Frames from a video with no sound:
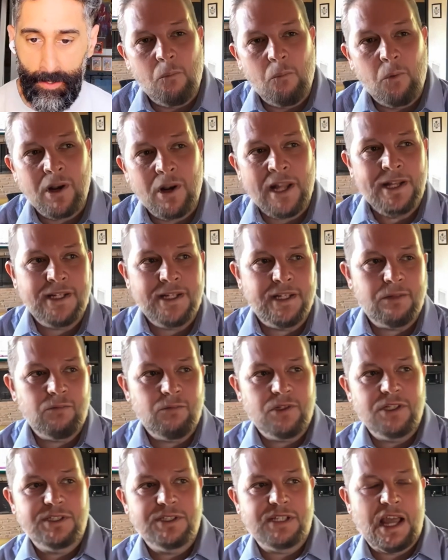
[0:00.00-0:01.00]
What I did
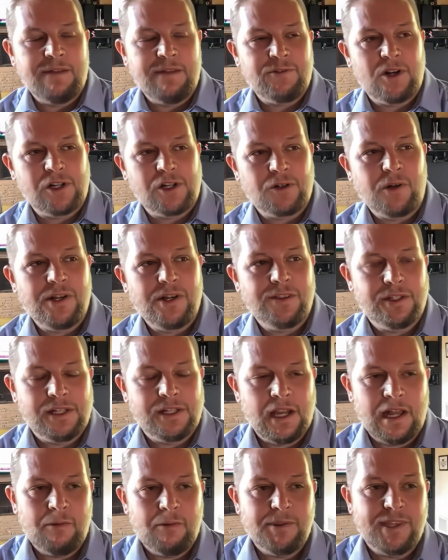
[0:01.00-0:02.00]
was, after I created the
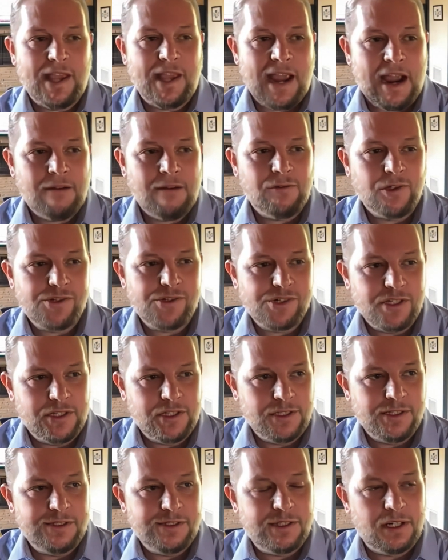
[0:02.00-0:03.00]
guide with the
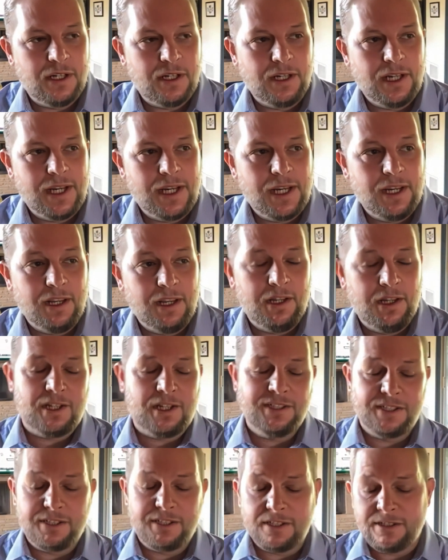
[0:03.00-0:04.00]
averages,
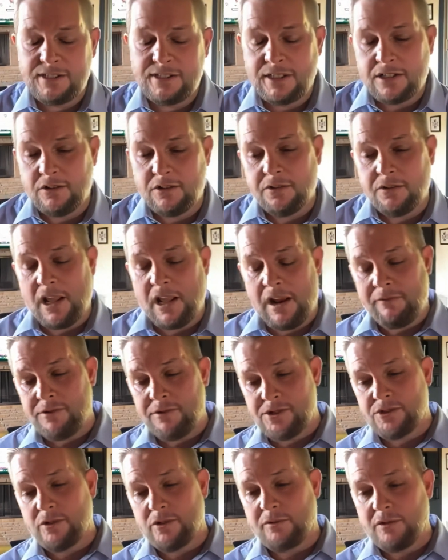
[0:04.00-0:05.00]
because it does take the
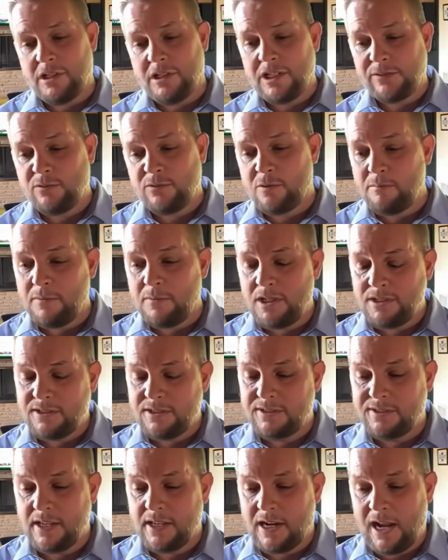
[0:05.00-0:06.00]
averages over the last 4
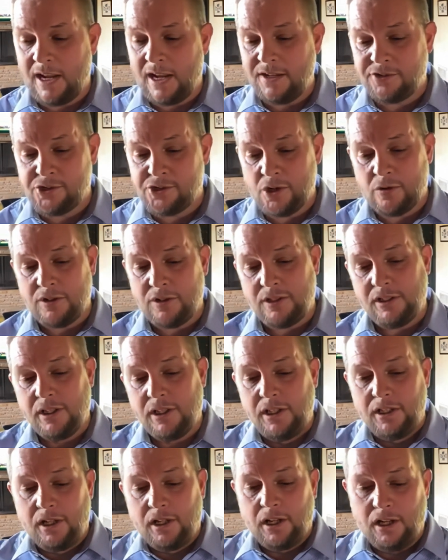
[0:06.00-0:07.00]
months, is that I showed it.
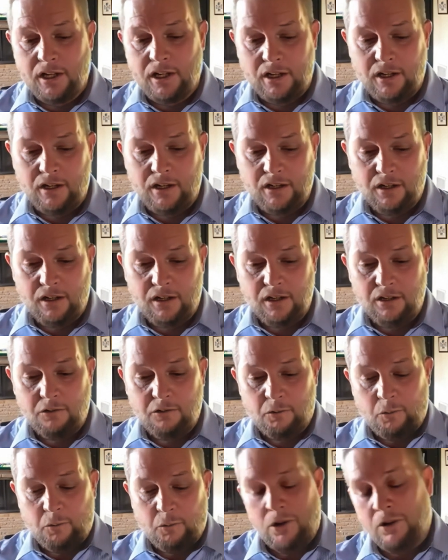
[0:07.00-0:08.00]

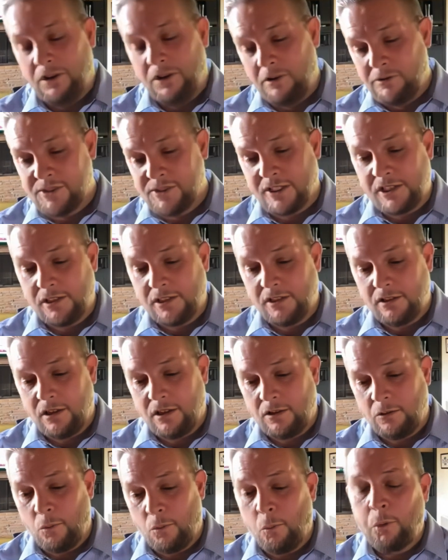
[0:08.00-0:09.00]
It was like
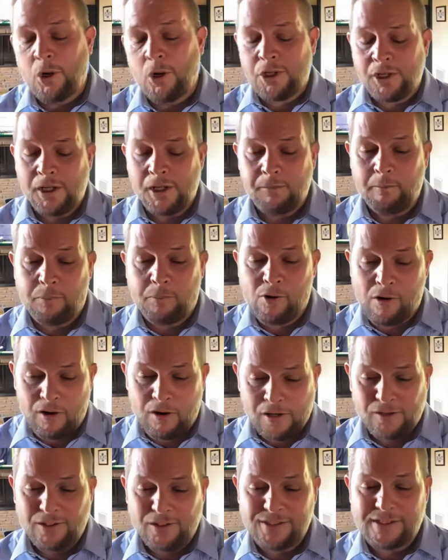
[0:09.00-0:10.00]
a work in
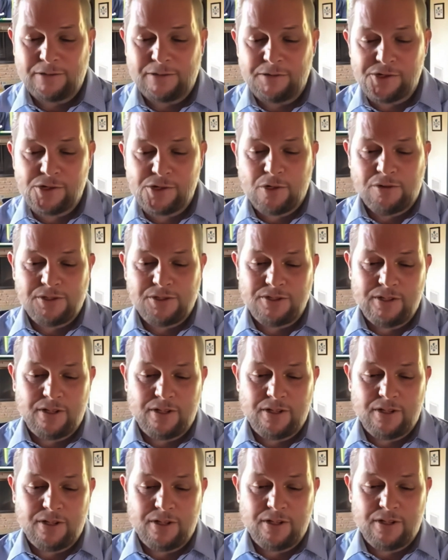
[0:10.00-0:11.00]
progress. I would show it to the
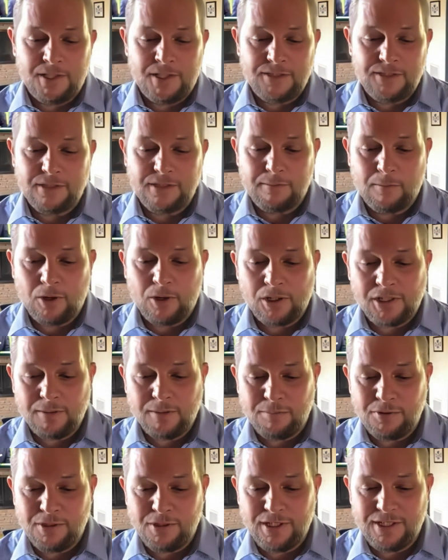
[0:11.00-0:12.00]
other admins in the
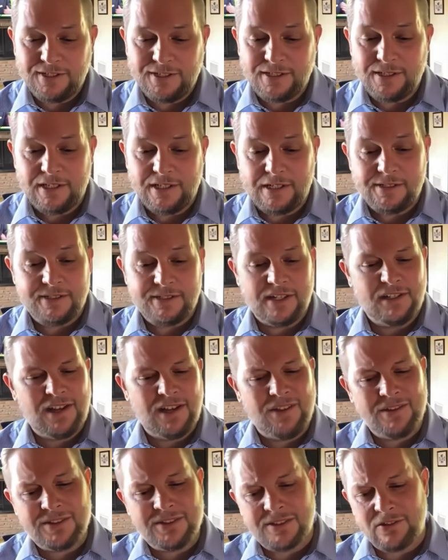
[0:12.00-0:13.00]
marketplace, and they'd say,
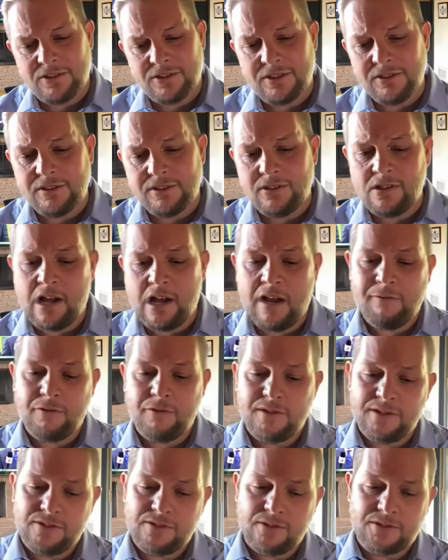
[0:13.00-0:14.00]
"Oh, this looks a little off,"
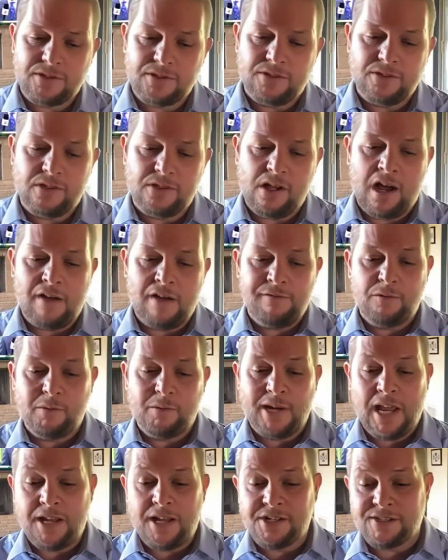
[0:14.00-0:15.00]
or "This looks a little off,"
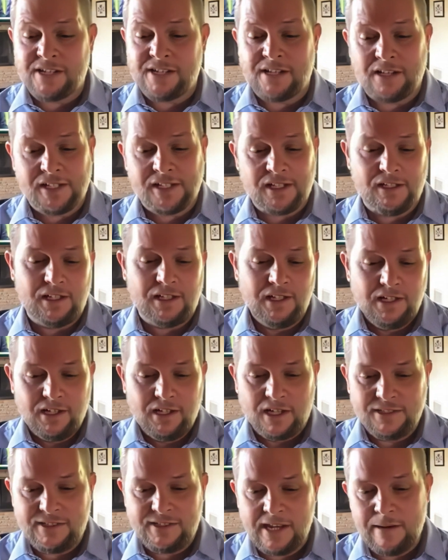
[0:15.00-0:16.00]
and we just had like
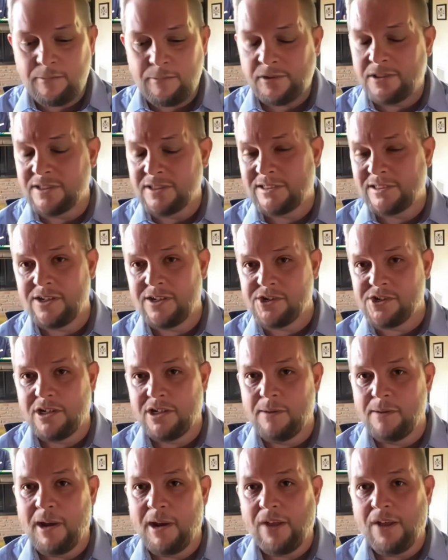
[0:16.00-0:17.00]
a table
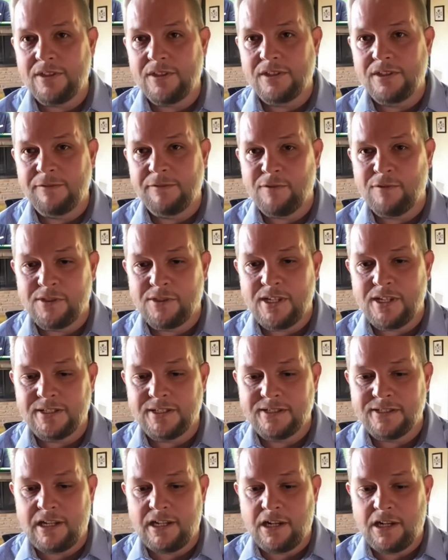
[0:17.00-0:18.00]
discussion about the different
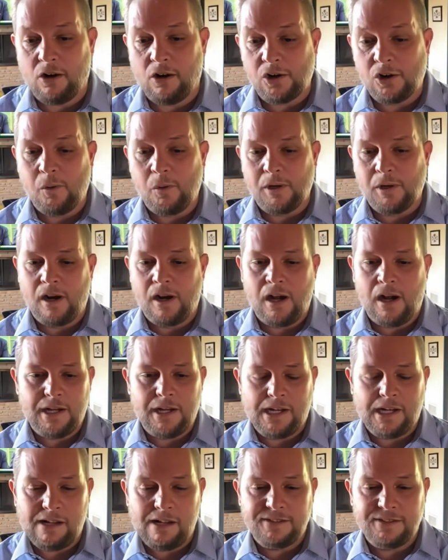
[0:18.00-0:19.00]
things that are going
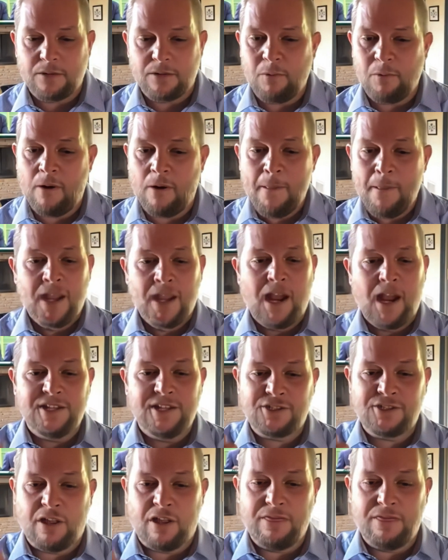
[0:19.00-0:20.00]
on. And I'd say, "Well,
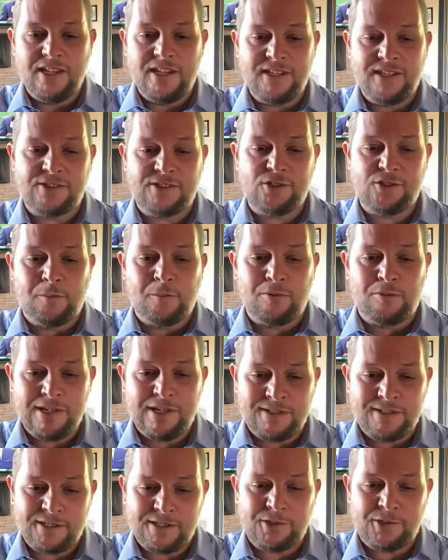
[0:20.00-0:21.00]
I saw this sold
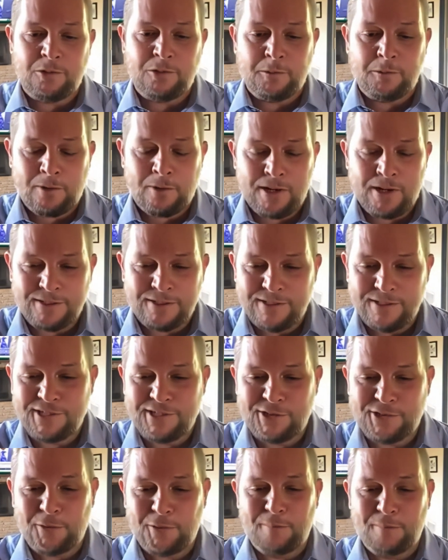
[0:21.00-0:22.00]
price, and
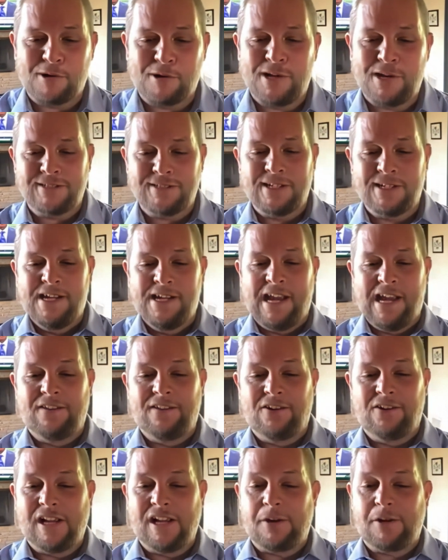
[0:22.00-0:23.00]
this sold price.
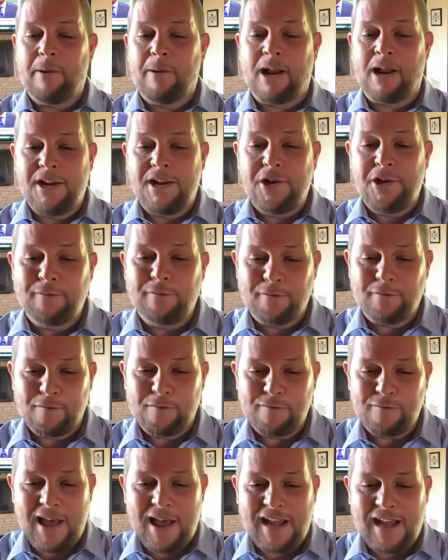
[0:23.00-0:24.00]
And they're like, but I know
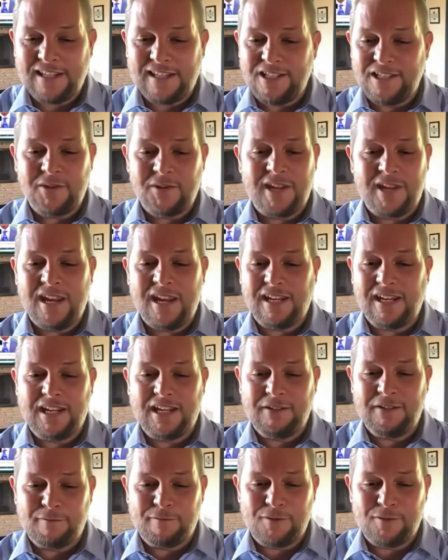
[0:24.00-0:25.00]
for a fact that you can't
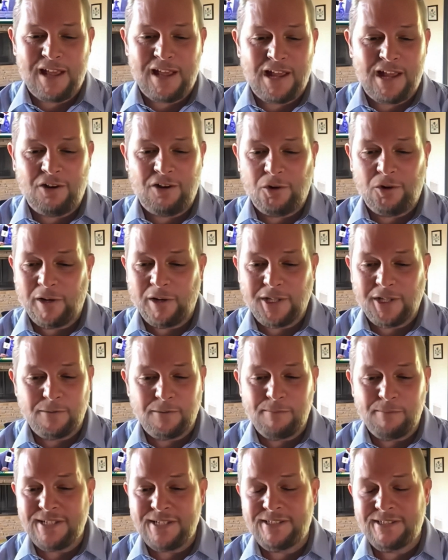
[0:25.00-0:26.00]
get it for that on a
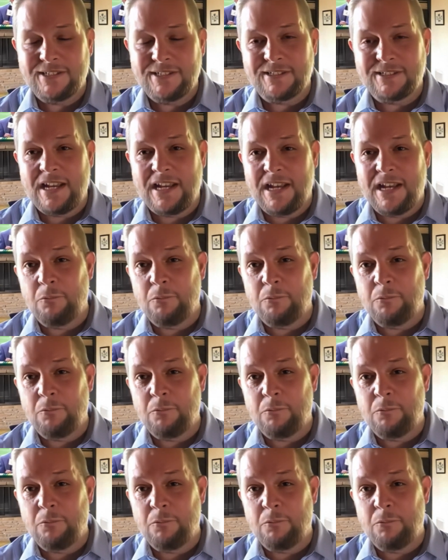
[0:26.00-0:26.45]
regular basis.